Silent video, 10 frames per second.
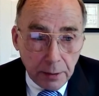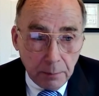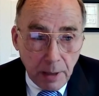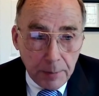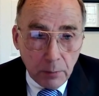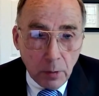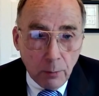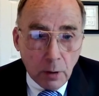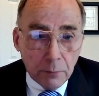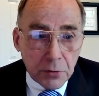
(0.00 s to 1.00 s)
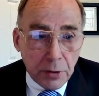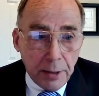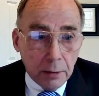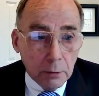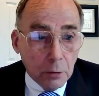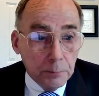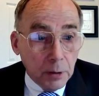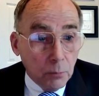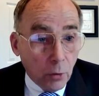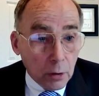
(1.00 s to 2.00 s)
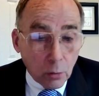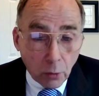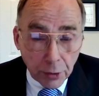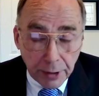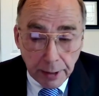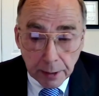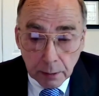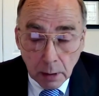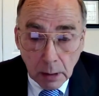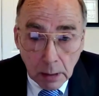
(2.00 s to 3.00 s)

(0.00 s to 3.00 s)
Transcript: and maybe we would have stayed a little bit more coordinated.